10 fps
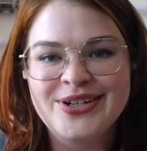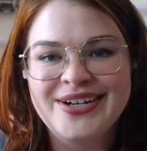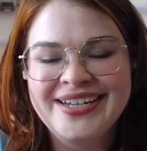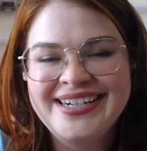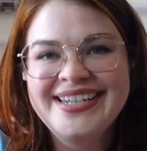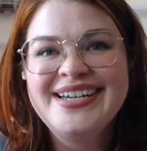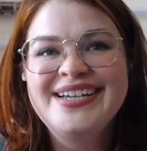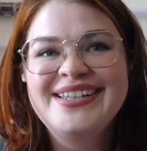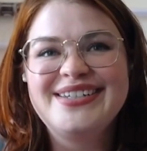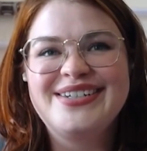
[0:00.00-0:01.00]
drawn
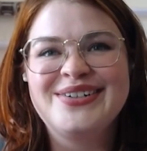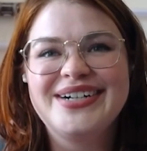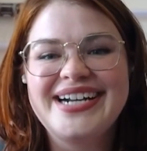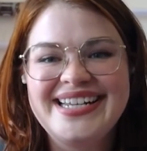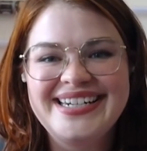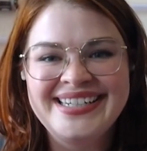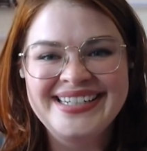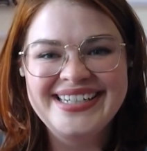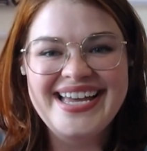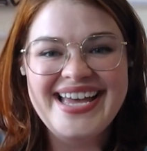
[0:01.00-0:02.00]
the short end
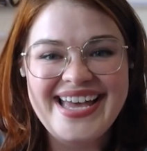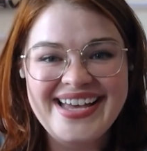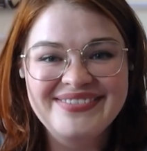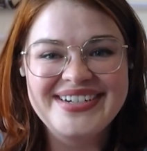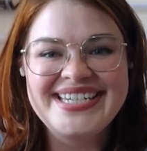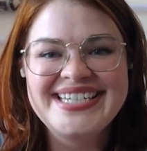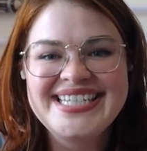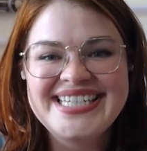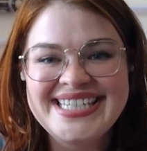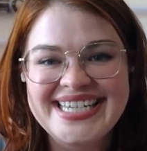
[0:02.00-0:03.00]
every
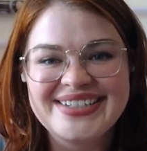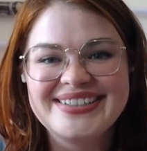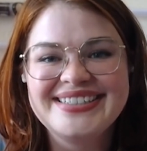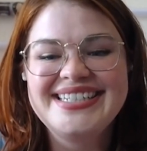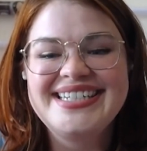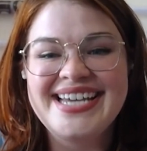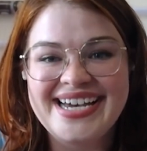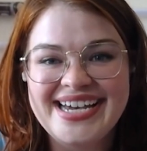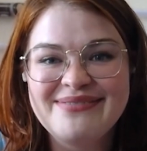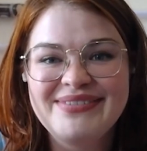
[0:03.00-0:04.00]
single
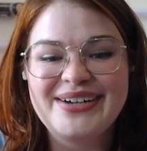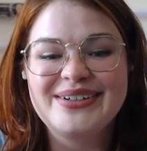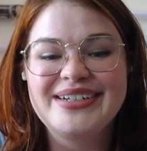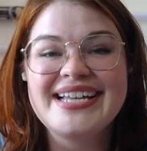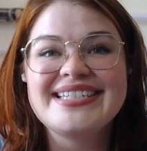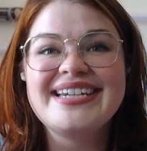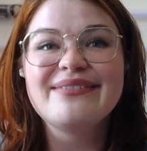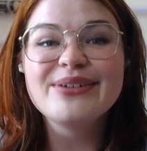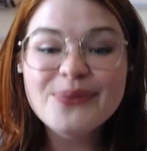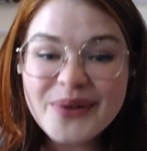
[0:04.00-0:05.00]
time. That girl has
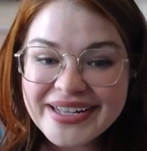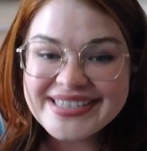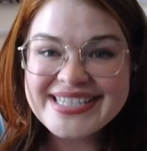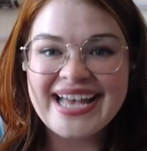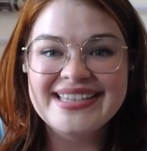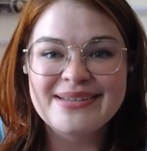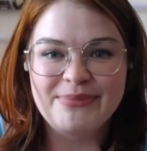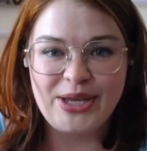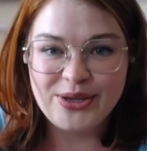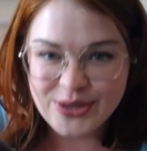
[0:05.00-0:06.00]
never once had
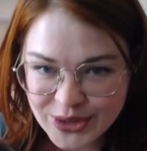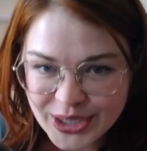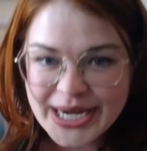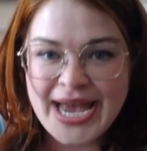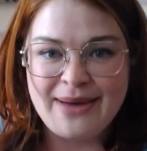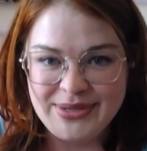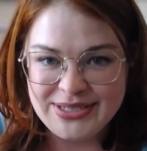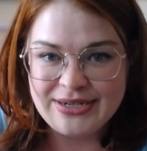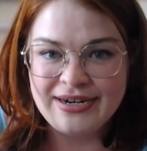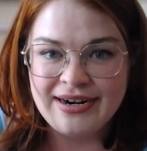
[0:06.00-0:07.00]
something good
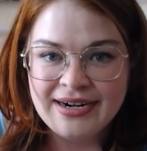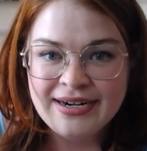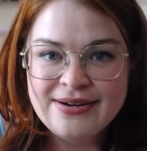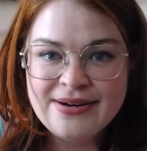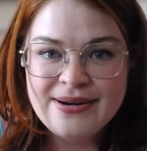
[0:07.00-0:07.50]
happen to her